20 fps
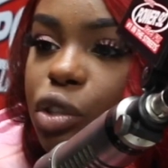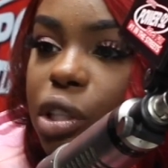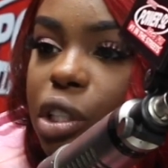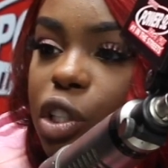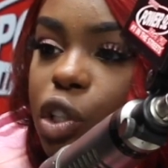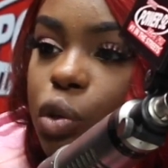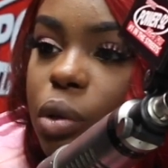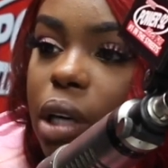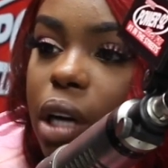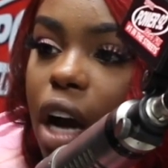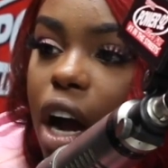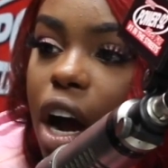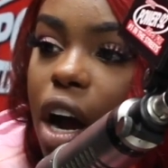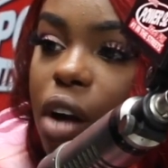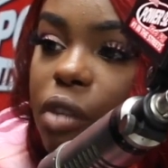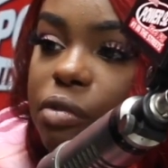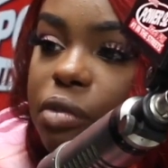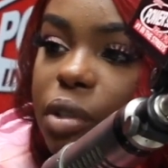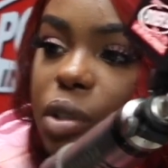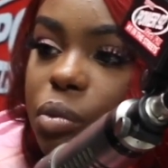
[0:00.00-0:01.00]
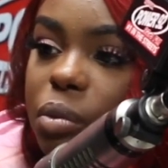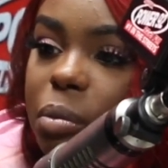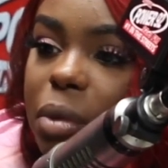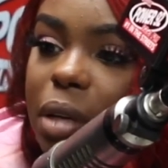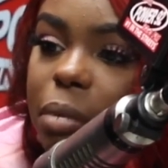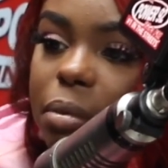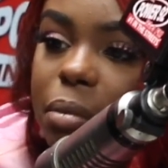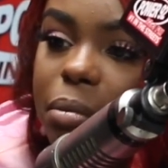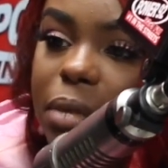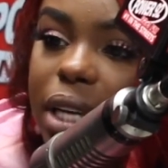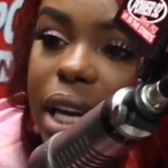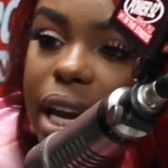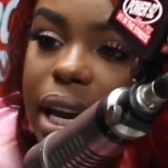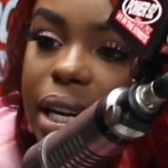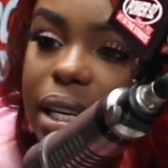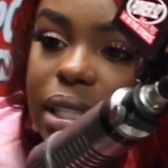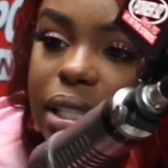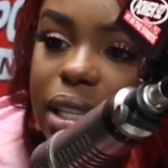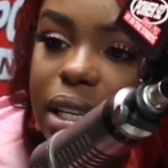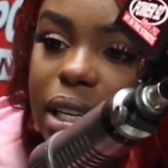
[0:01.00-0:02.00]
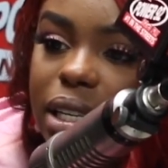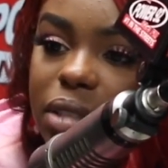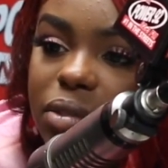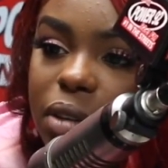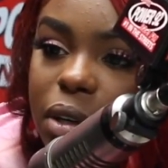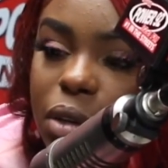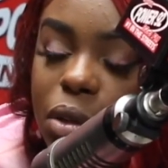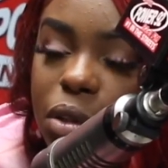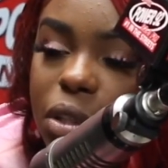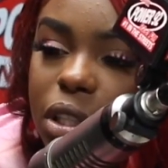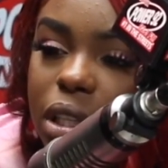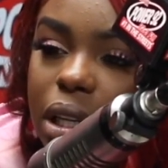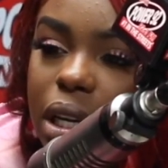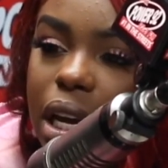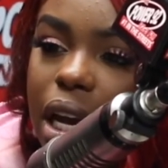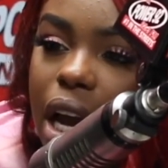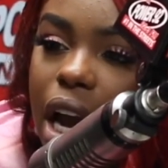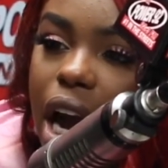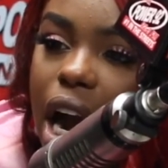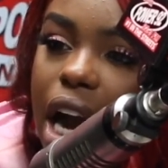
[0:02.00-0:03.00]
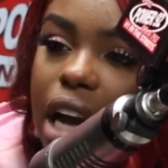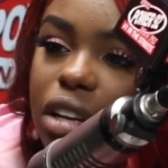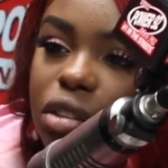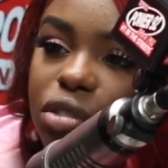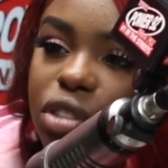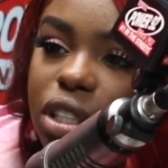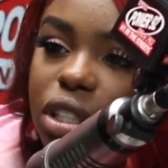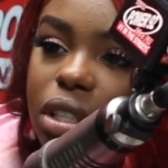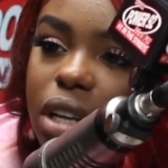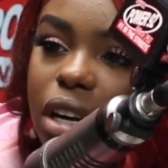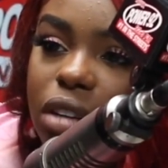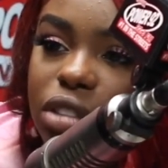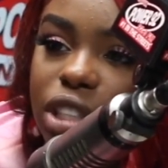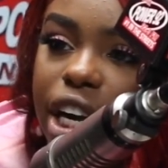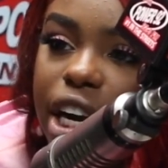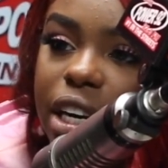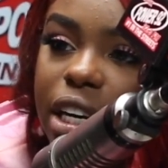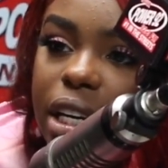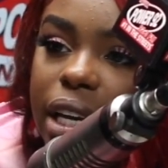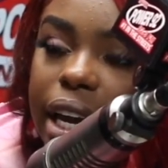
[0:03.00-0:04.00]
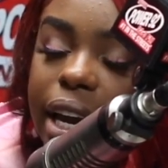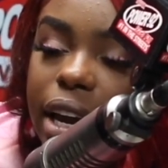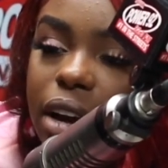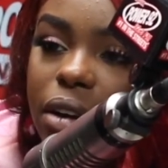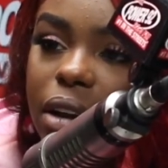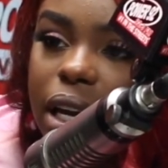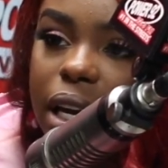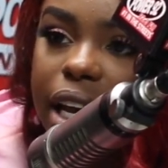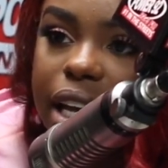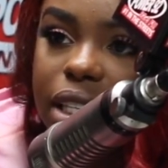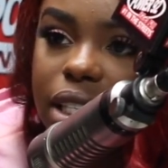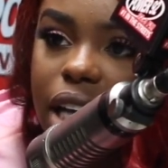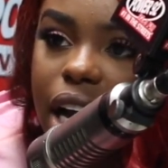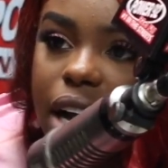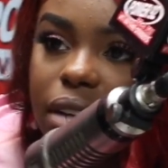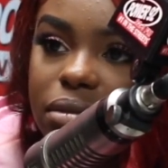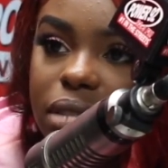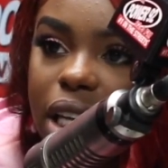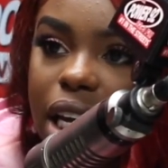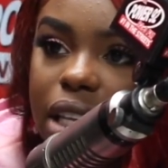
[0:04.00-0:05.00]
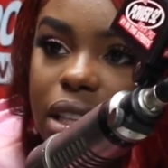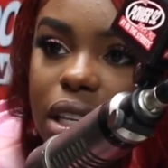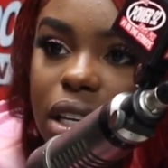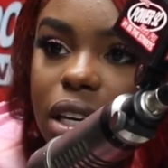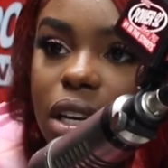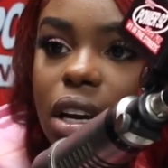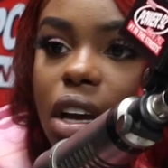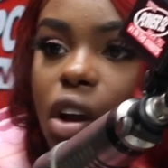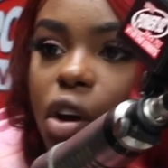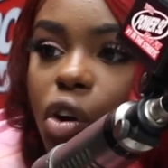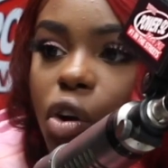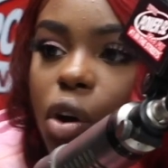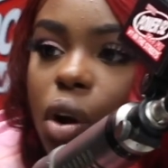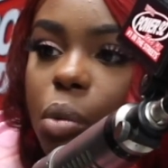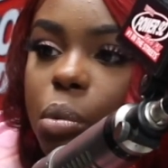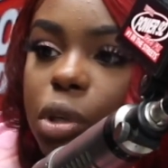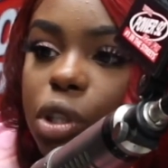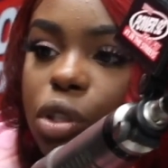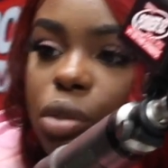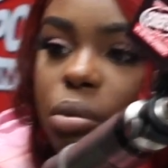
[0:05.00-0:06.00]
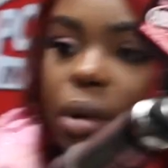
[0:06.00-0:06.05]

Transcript: Drees, you in the office with people behind the scenes for Gucci. Are you just going to turn it down and that solves nothing? Or would